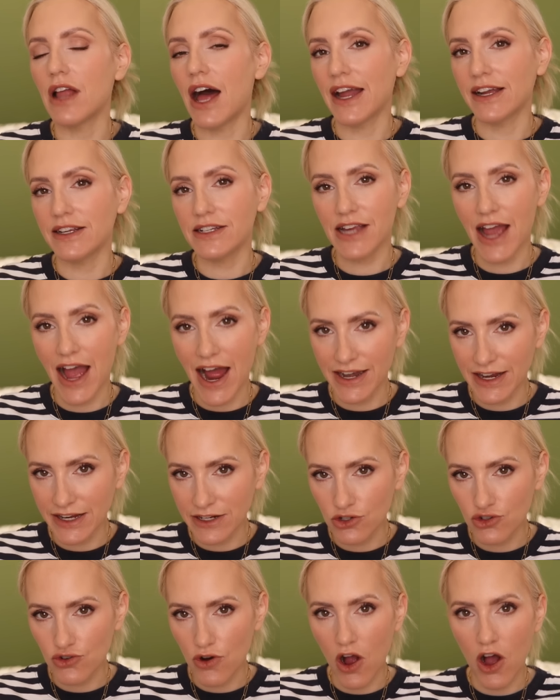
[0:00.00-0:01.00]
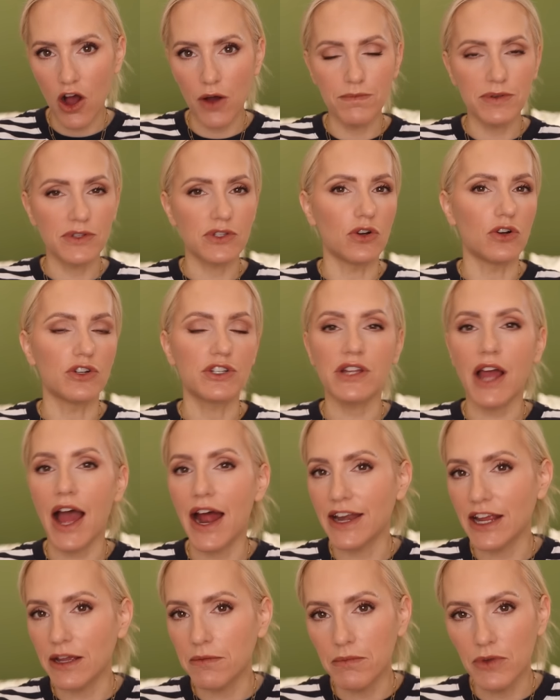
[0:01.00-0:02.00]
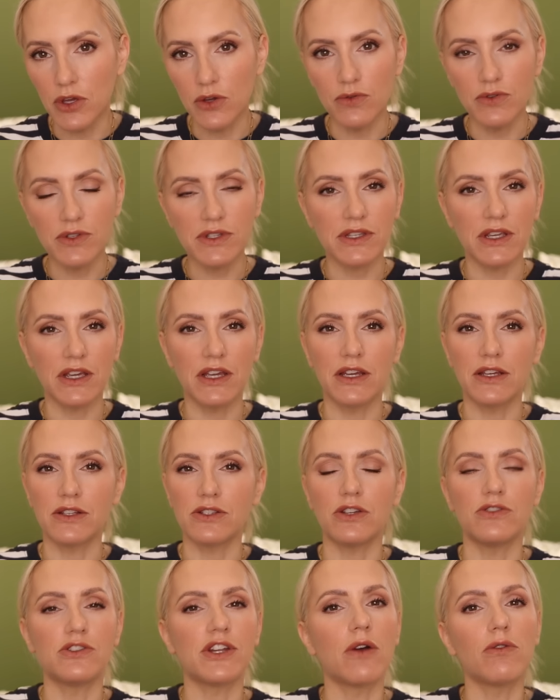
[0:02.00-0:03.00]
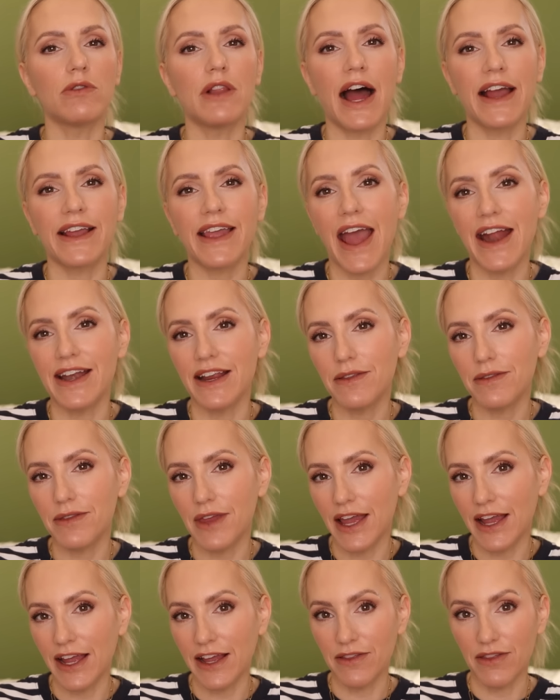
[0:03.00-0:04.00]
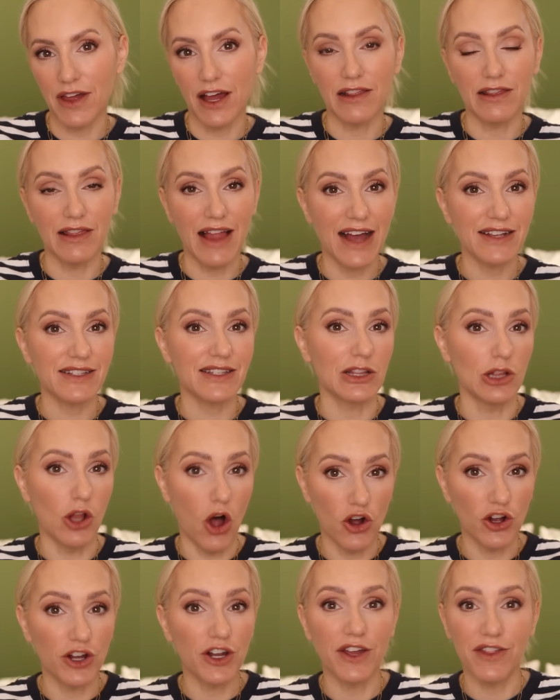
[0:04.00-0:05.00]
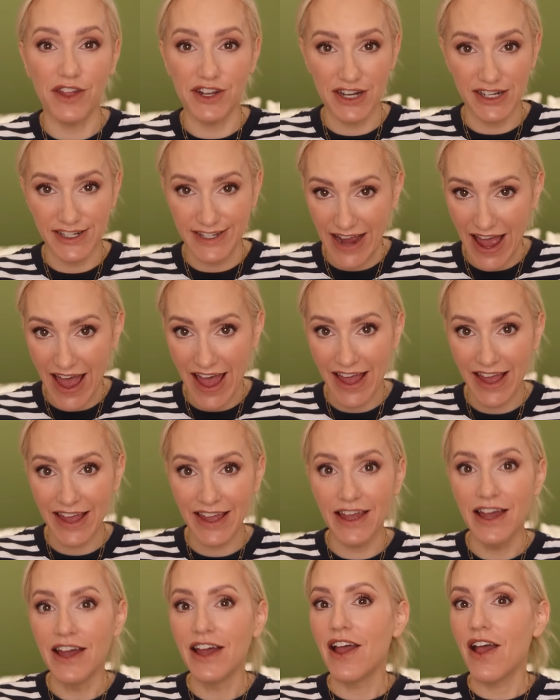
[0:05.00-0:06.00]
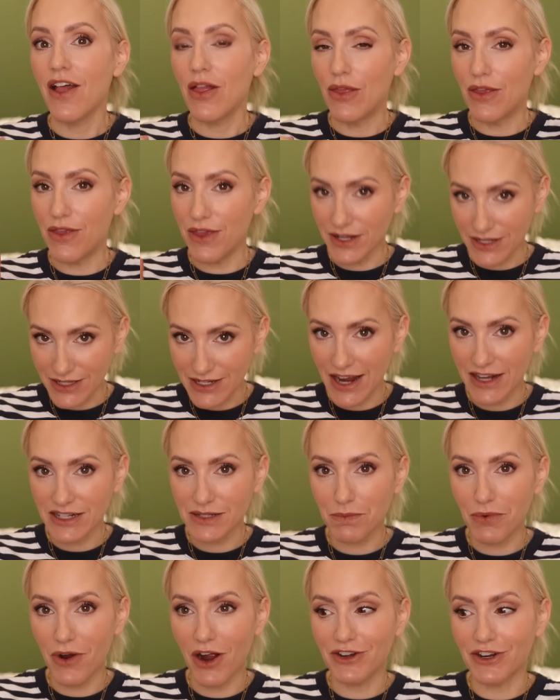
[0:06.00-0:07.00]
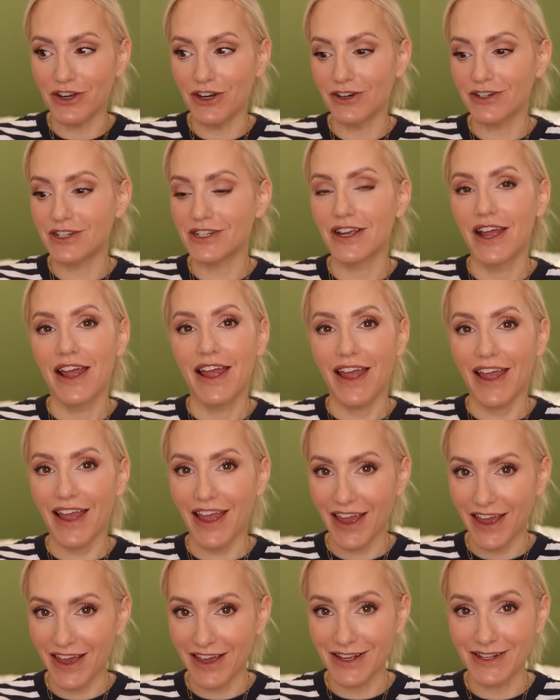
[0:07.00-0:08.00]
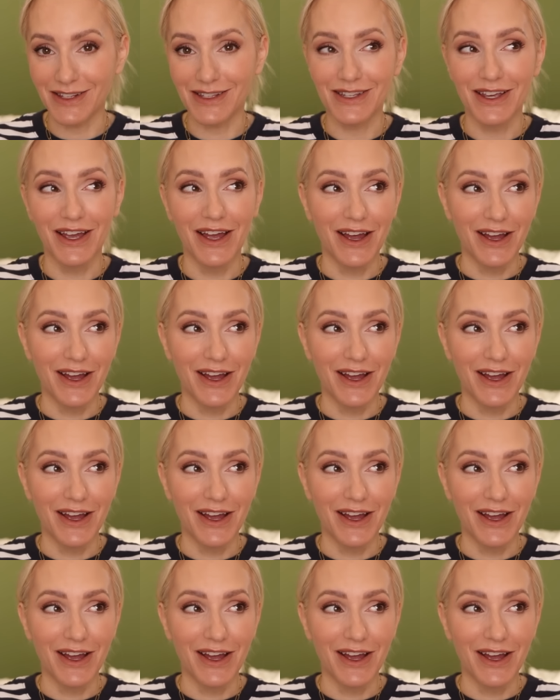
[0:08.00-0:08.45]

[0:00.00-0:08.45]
like tanning drops or tanning mousses, you don't like anything that lasts longer than a day, this next product is